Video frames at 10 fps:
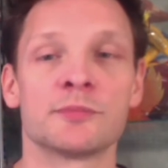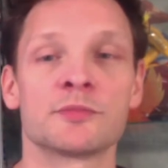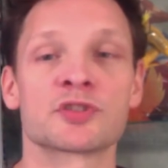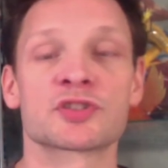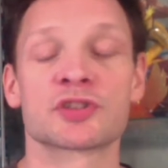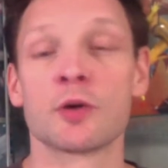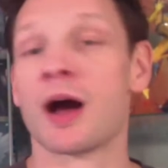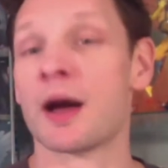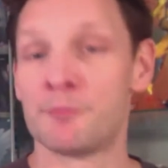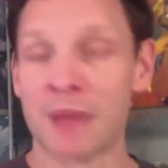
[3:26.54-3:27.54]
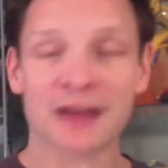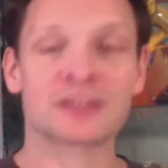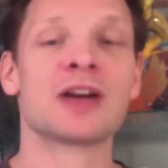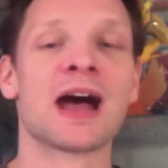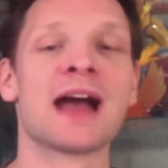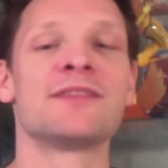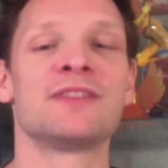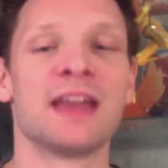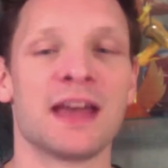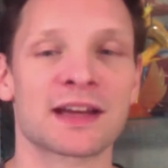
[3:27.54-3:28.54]
So back to
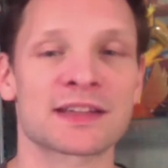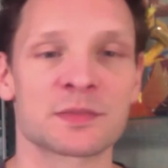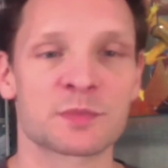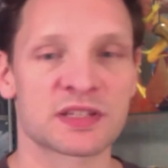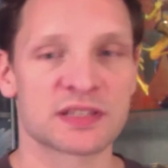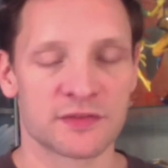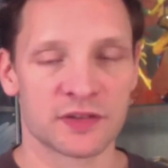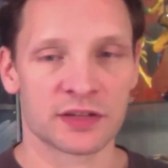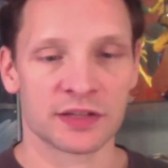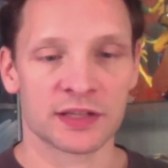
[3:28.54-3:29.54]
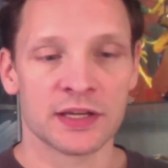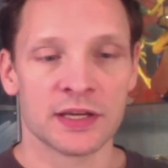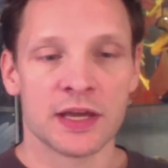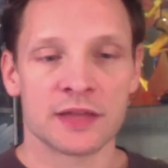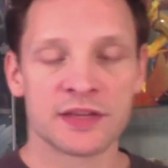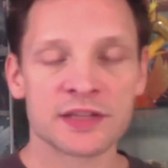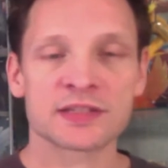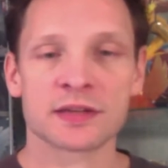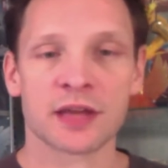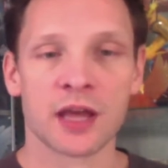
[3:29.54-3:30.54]
IVX specifically.
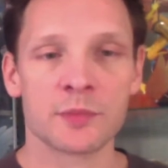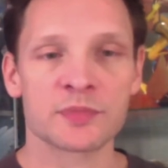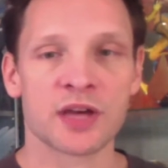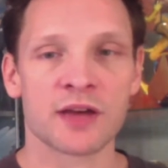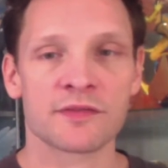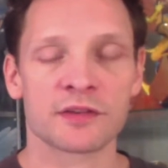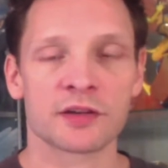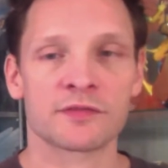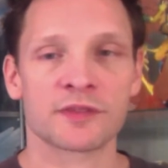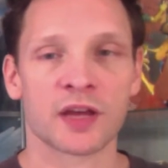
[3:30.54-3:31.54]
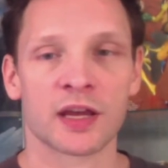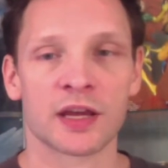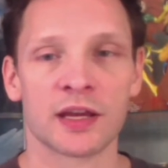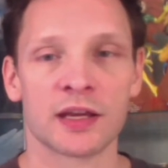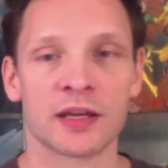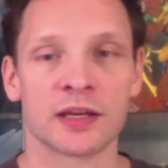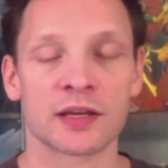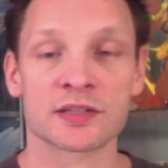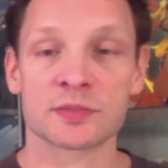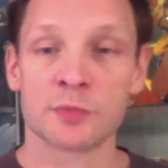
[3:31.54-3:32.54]
This comes off of a
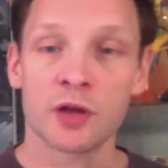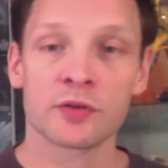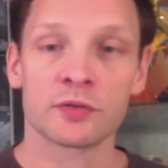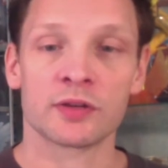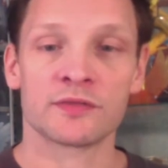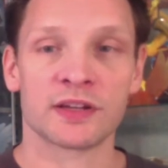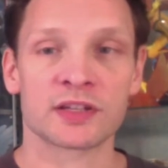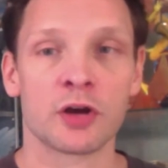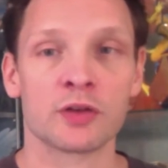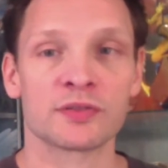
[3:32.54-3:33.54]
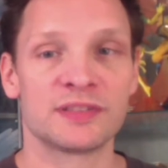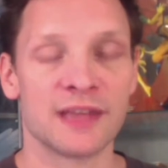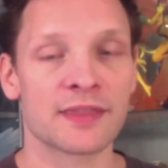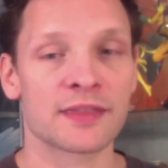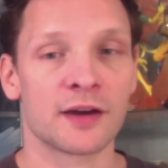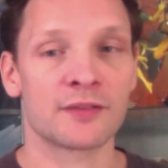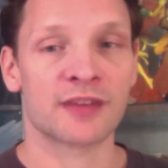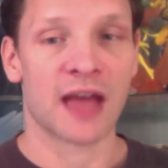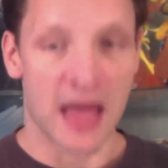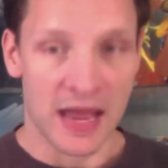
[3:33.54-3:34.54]
small little event called Death
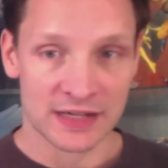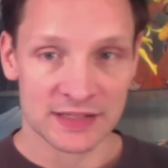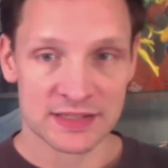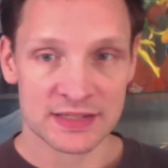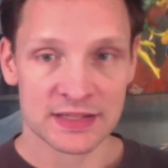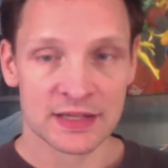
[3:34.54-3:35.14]
of X,